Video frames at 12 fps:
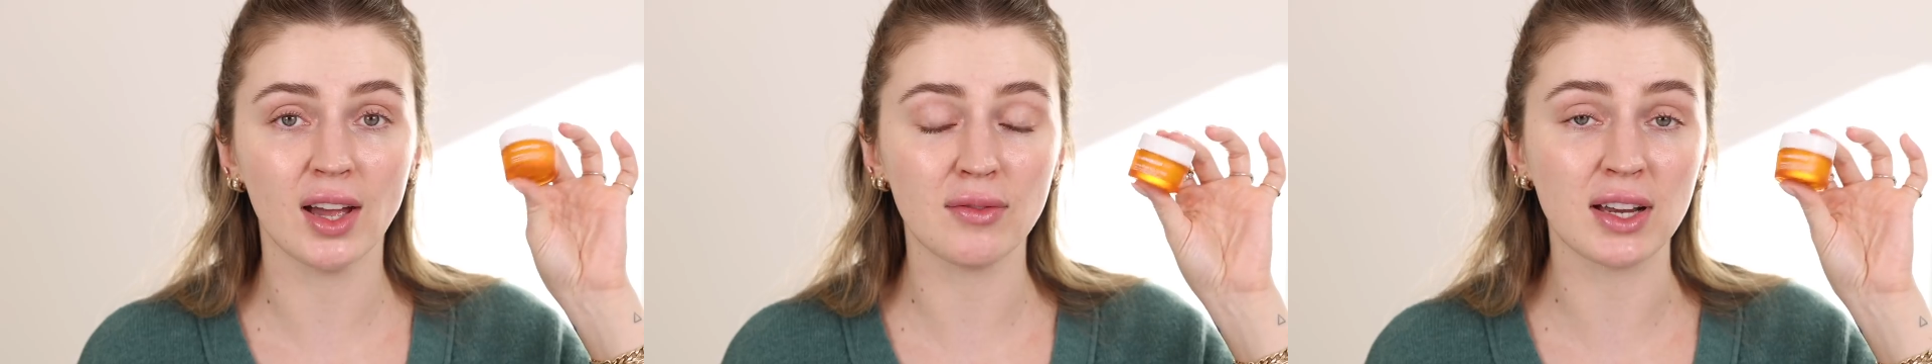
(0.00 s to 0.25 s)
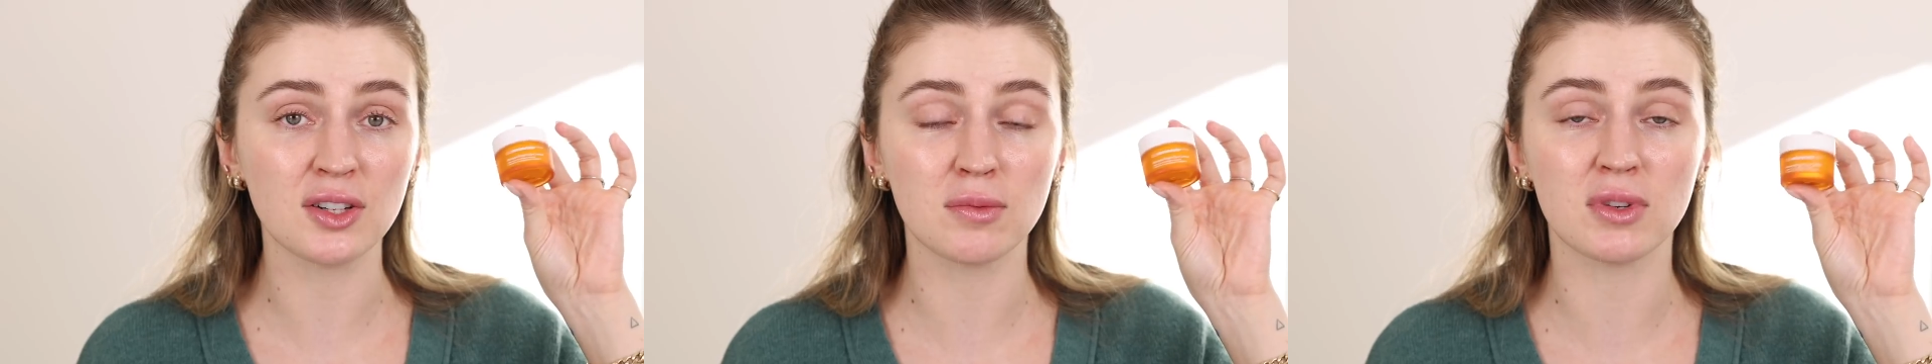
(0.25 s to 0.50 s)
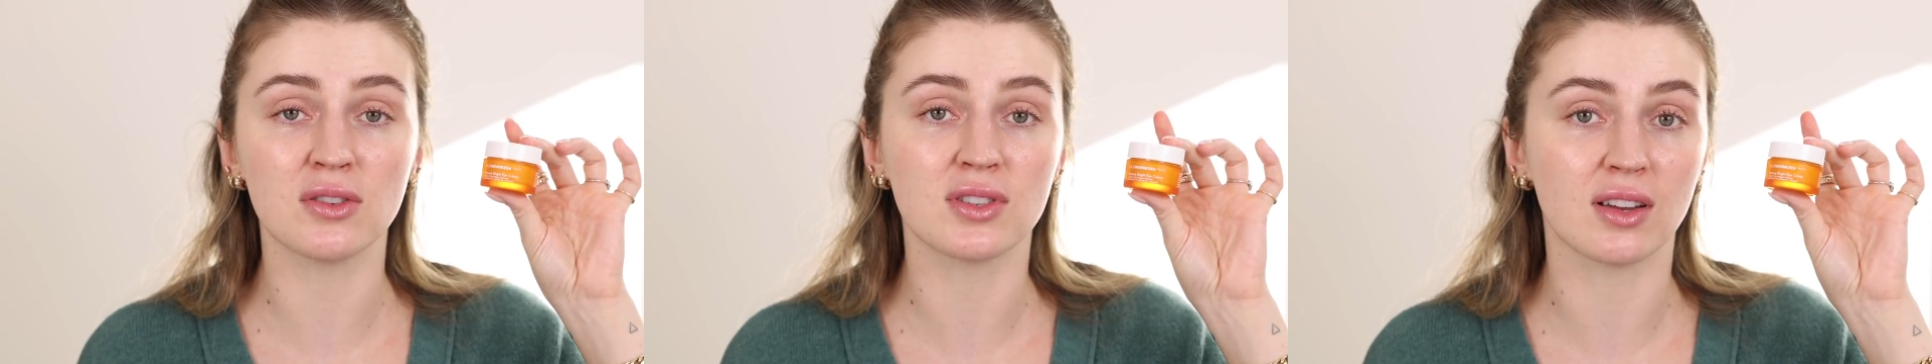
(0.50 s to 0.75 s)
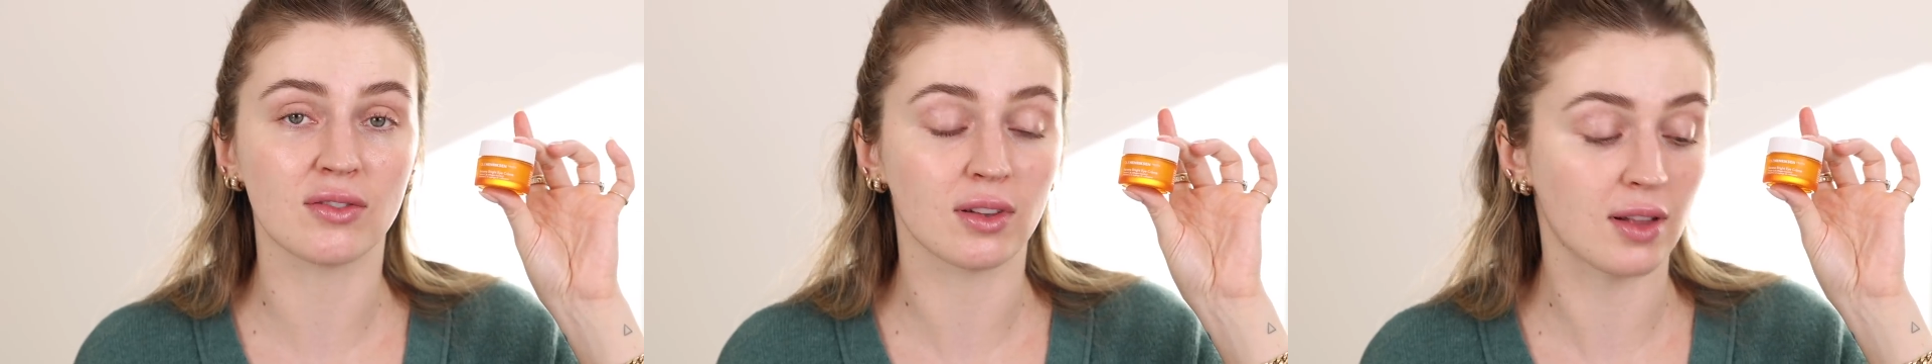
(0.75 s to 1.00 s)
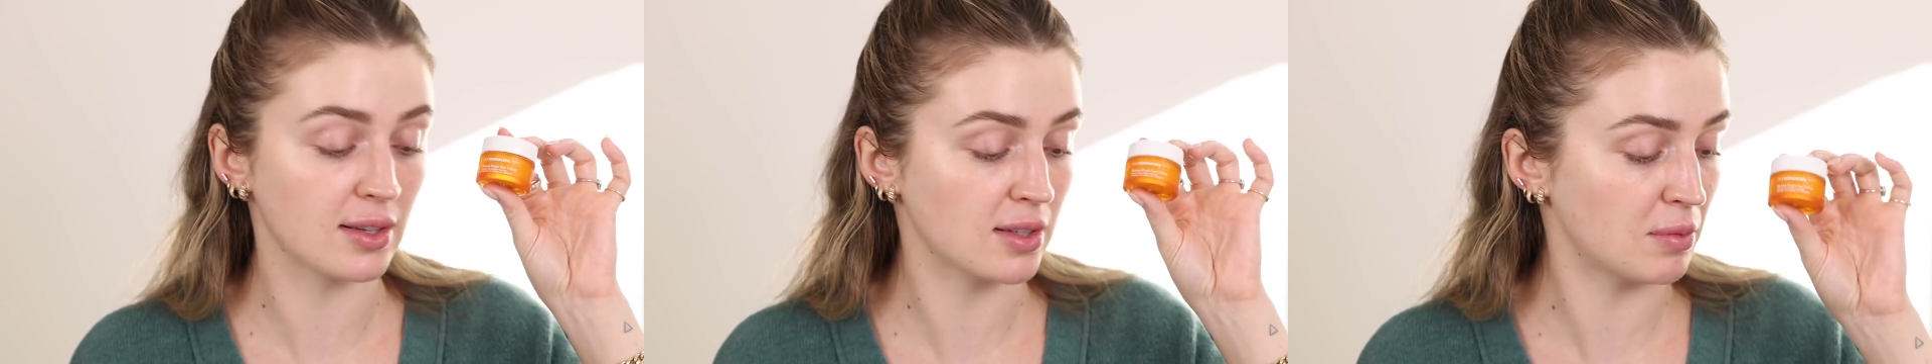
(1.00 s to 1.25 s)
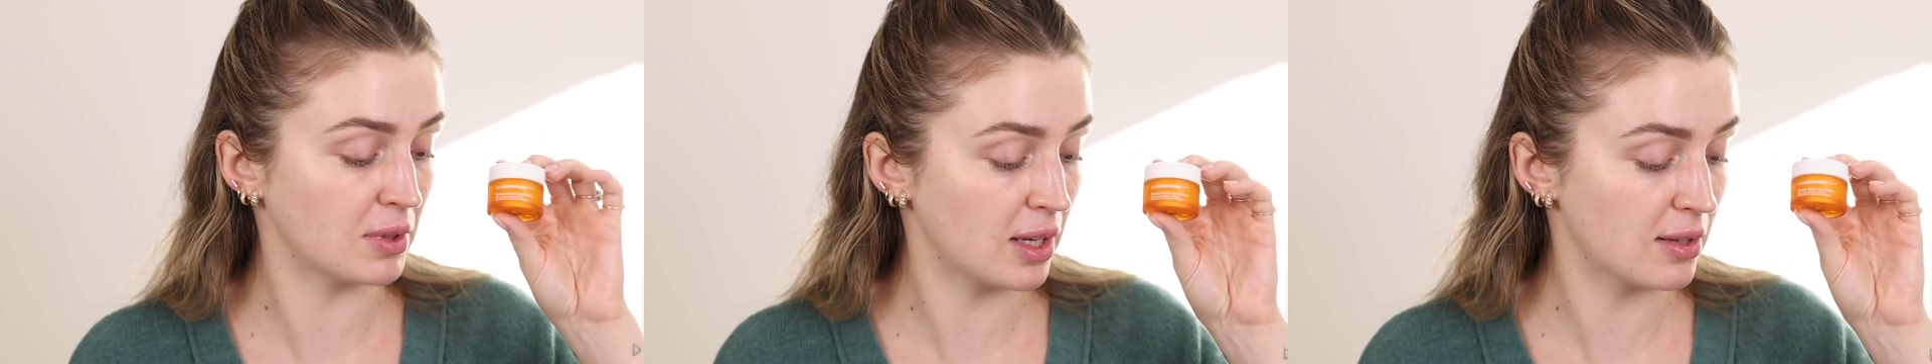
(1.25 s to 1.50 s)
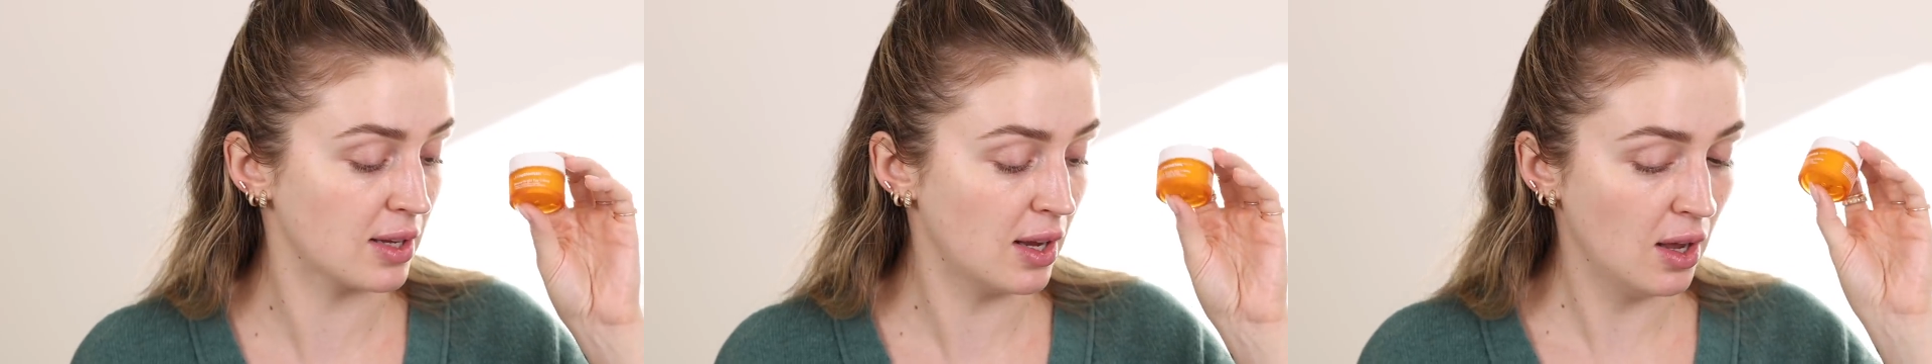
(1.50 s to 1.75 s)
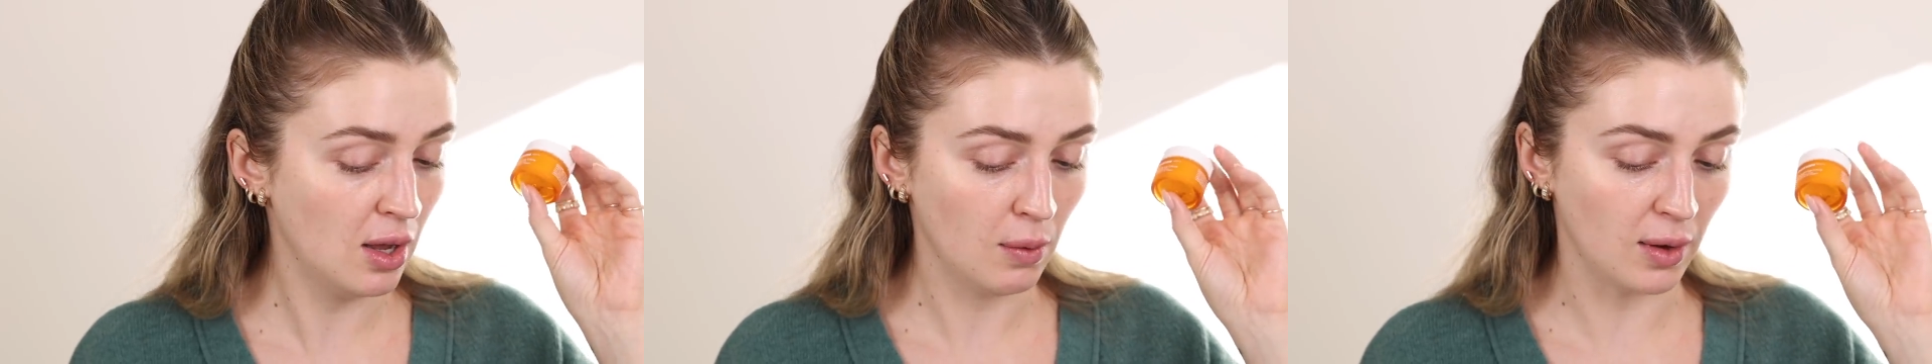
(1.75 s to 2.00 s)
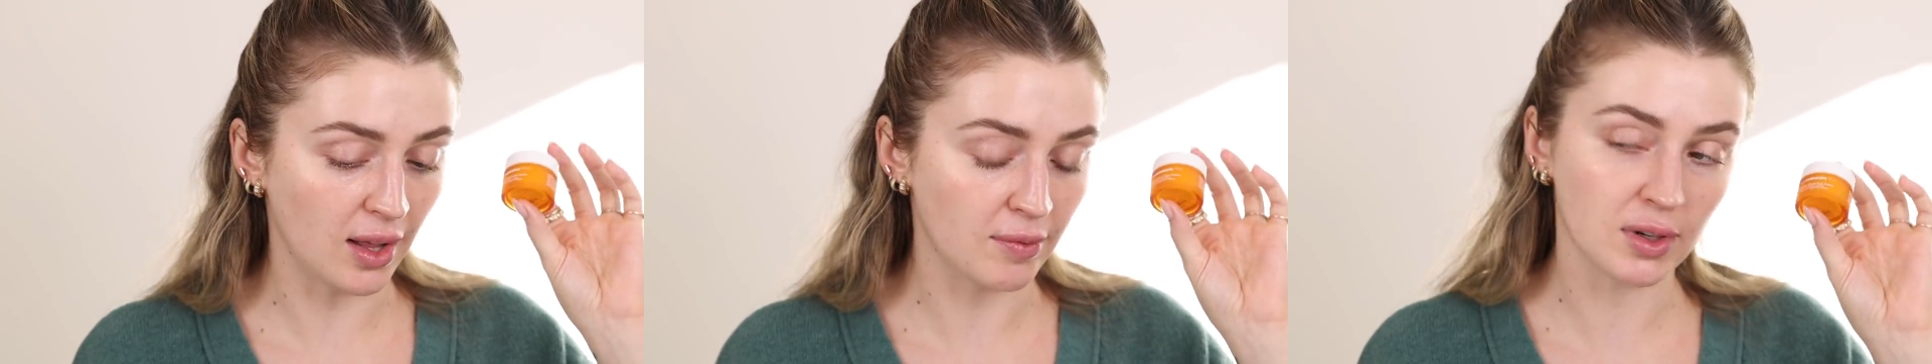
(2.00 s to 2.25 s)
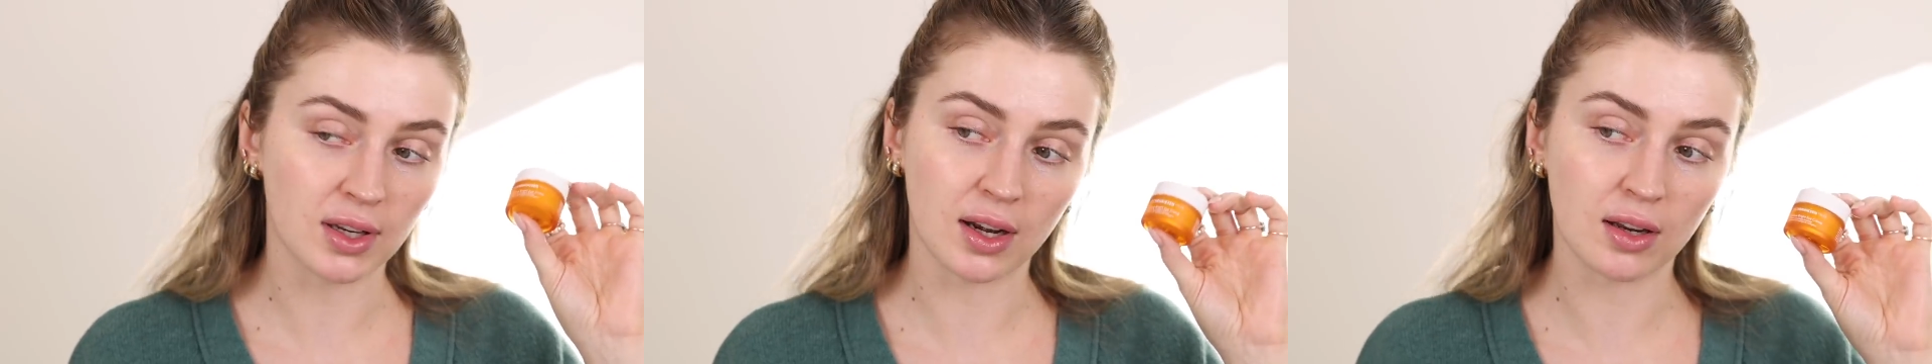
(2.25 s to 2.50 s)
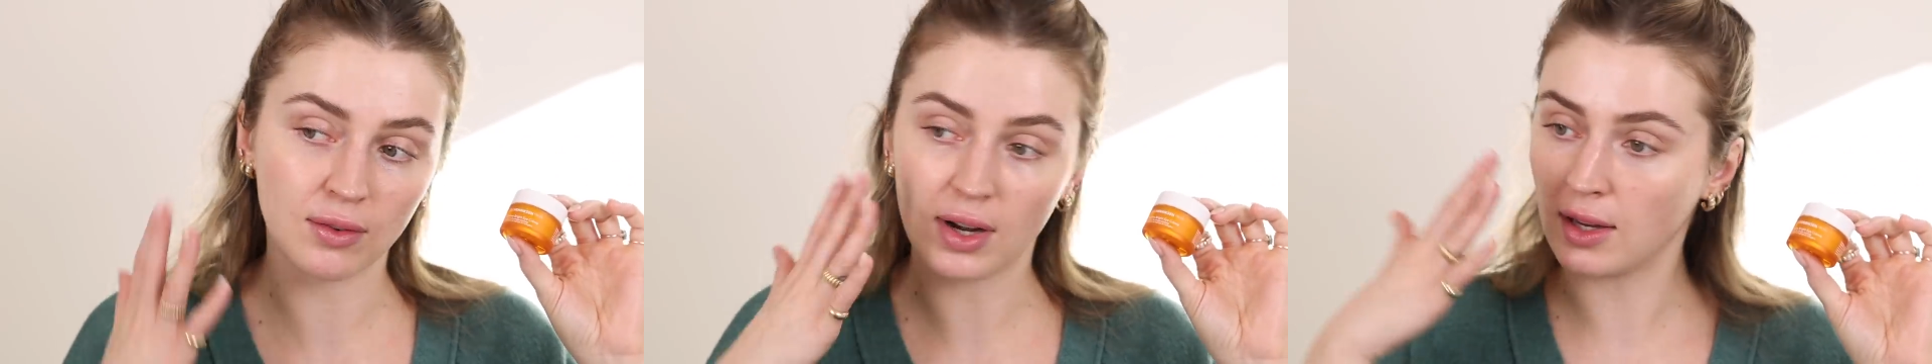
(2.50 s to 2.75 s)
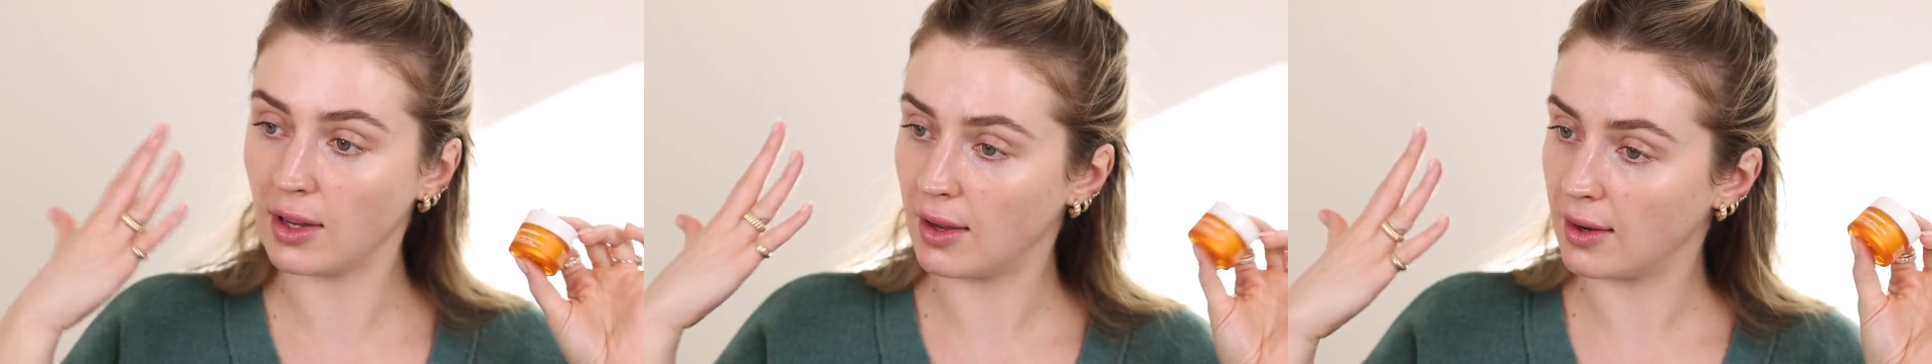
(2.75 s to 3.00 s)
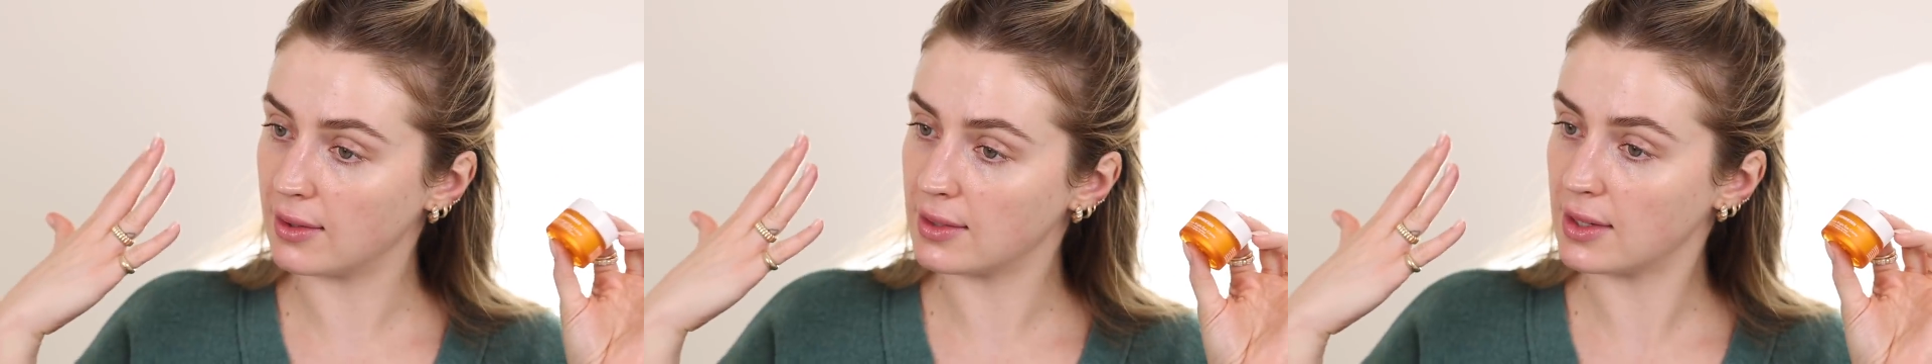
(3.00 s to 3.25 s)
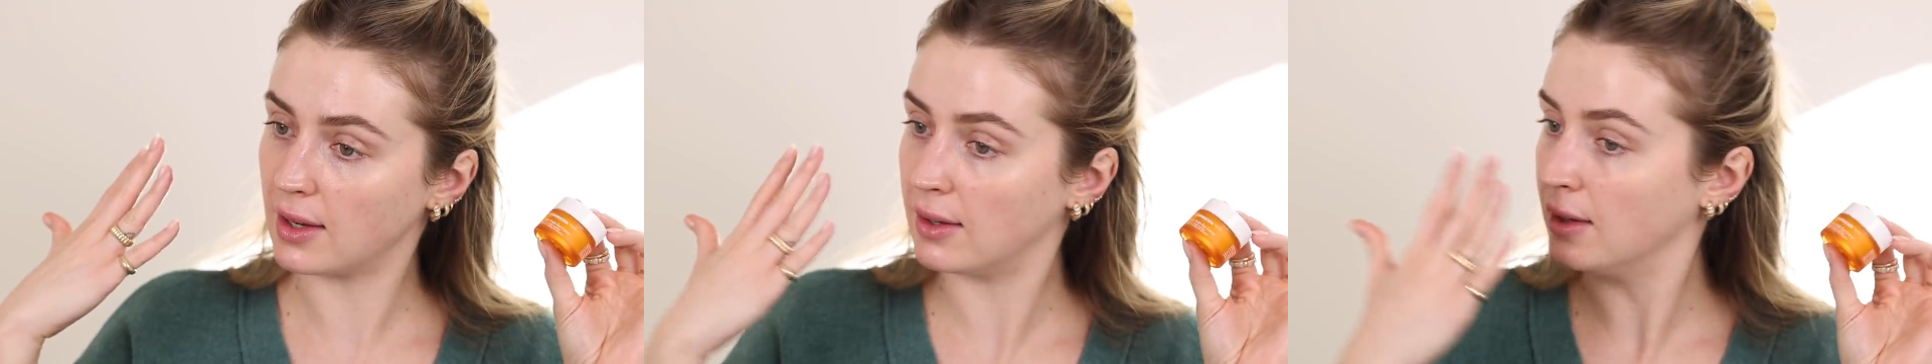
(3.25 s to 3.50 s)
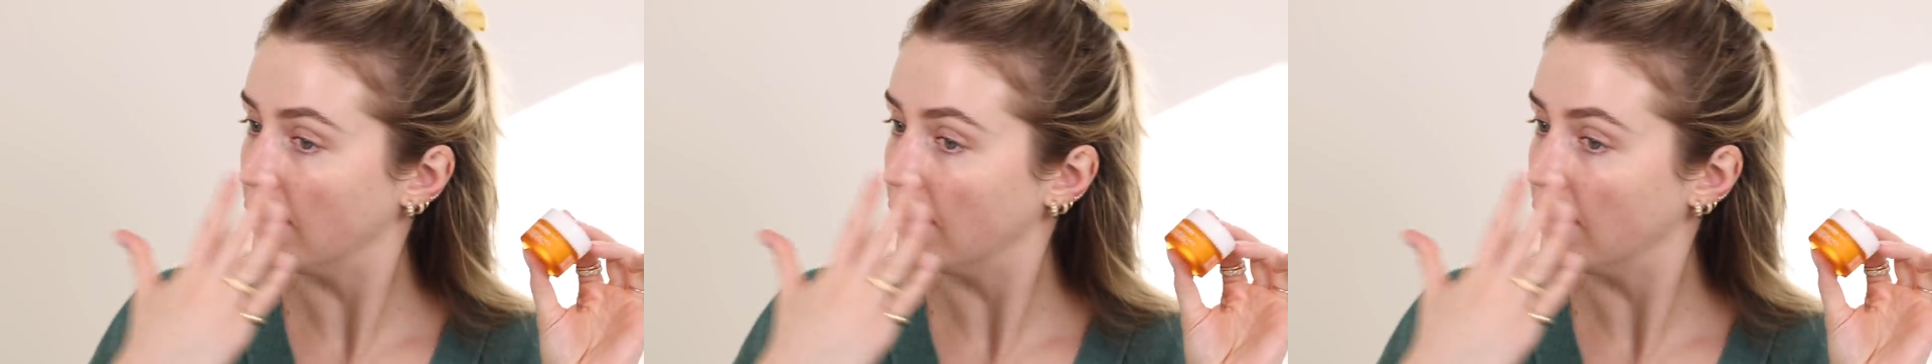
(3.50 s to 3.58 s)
I've actually been using it for the last couple days while I've been getting ready and uh,